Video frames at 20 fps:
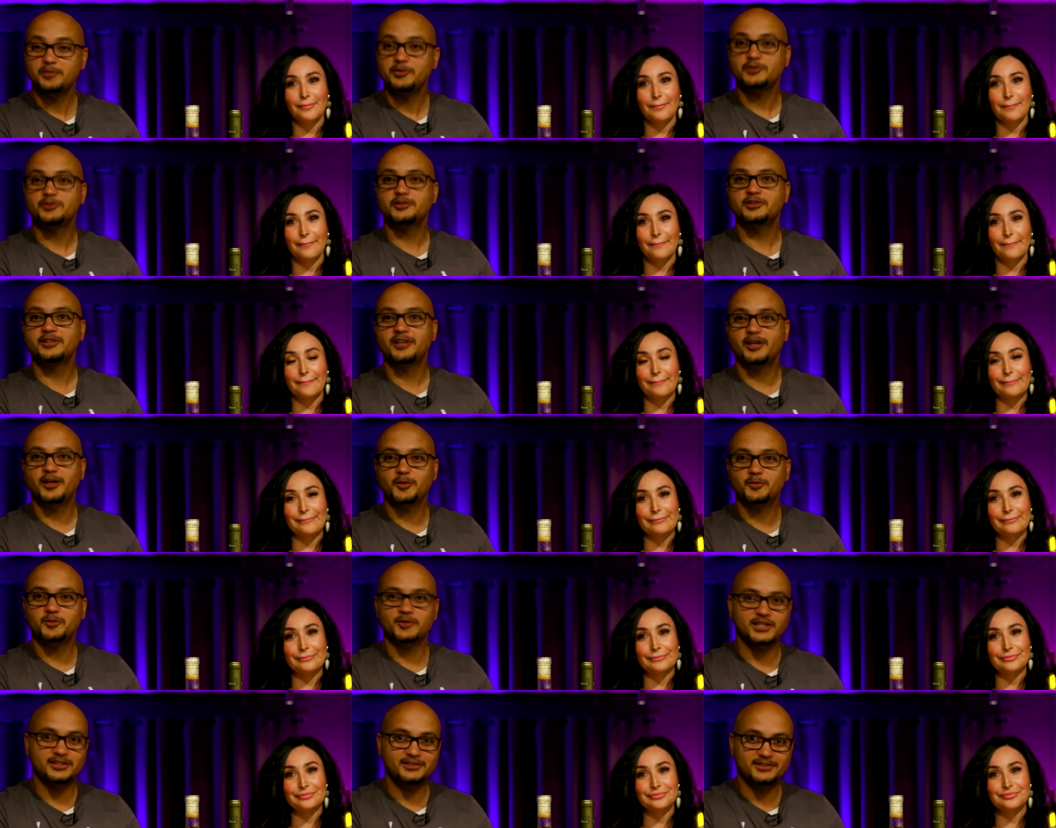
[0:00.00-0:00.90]
Speaker 1: you can
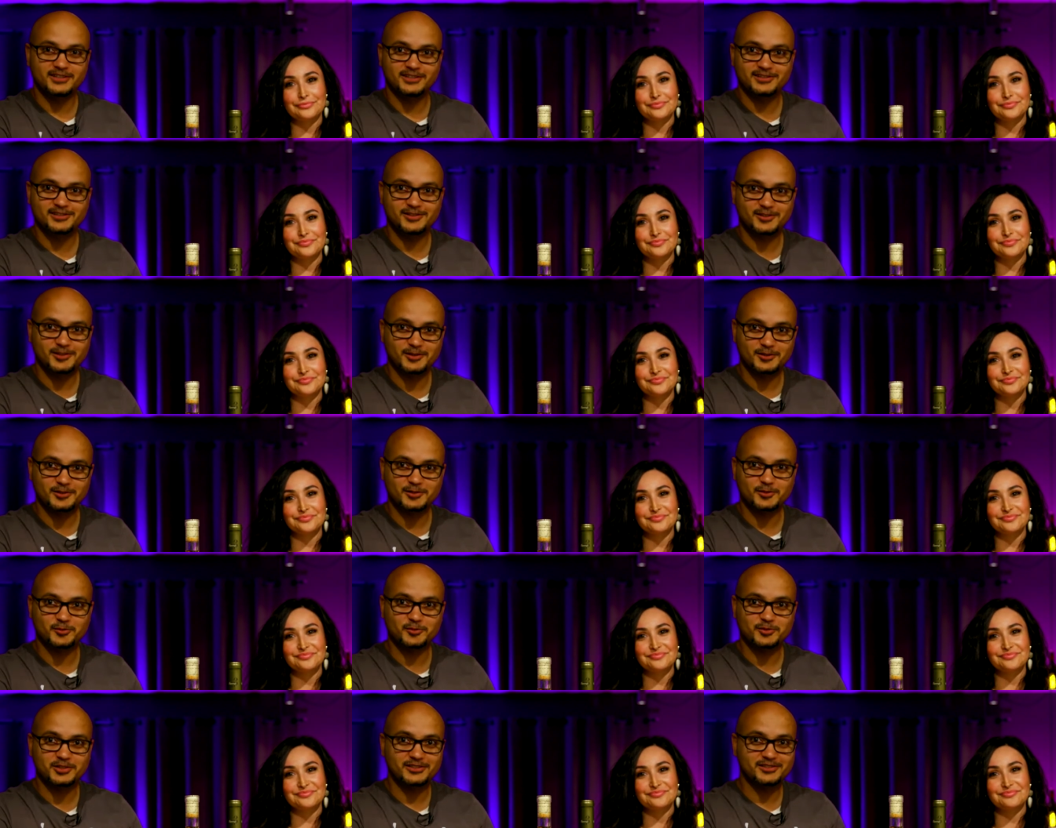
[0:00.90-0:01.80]
help write next
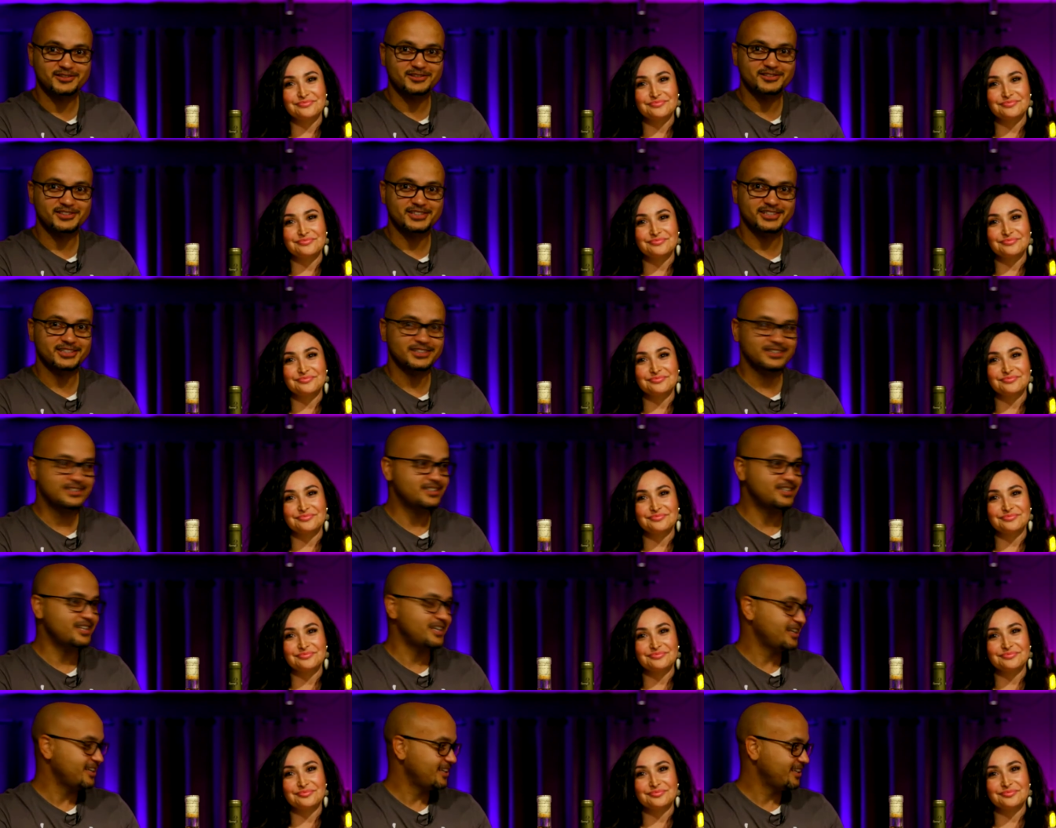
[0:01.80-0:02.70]
year's Riesling
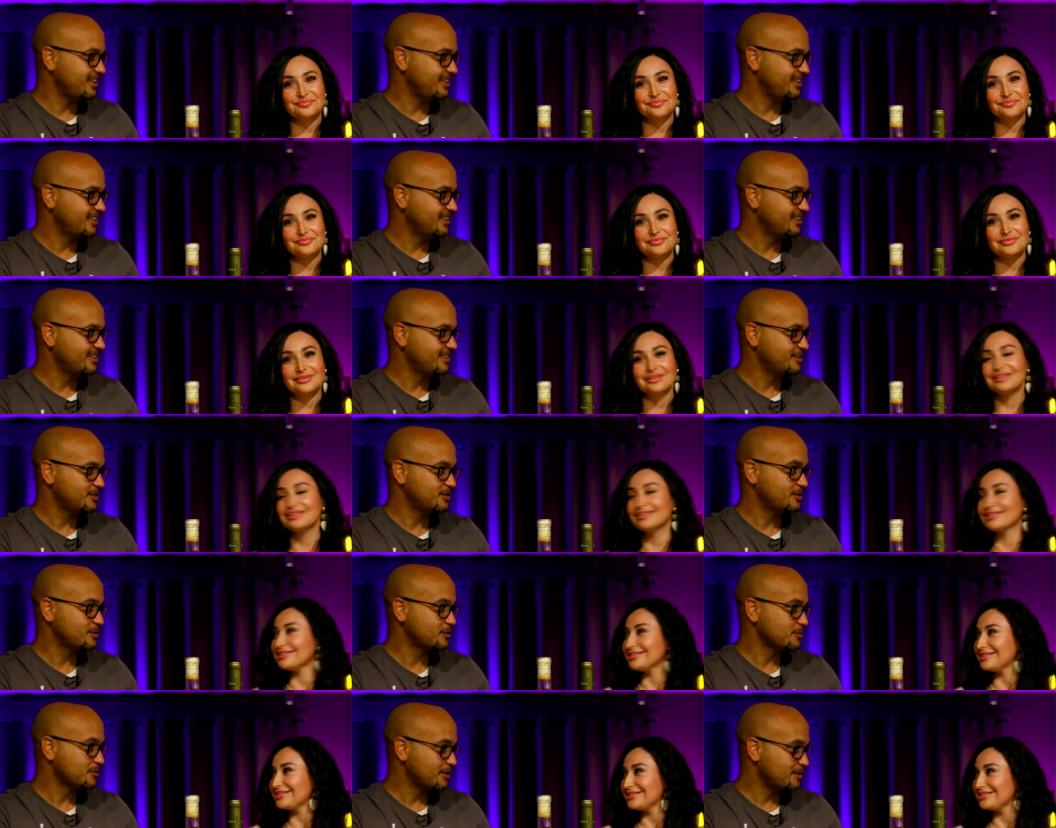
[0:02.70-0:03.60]
Day
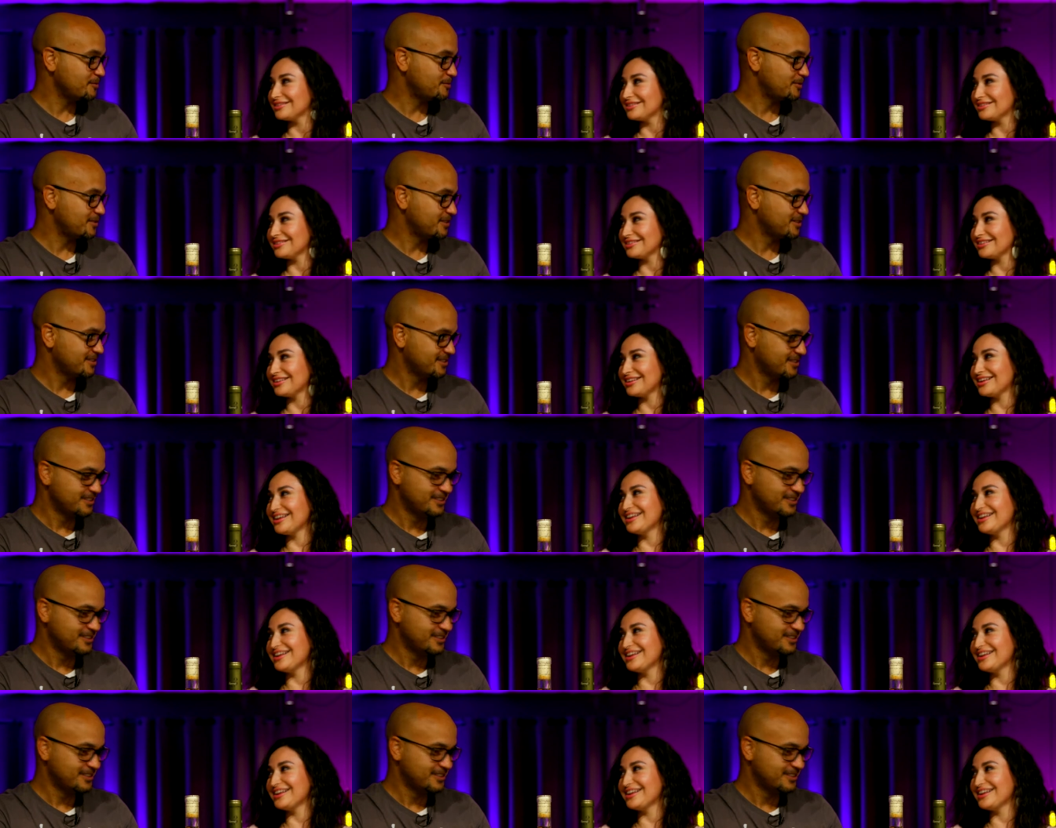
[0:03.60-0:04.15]
script.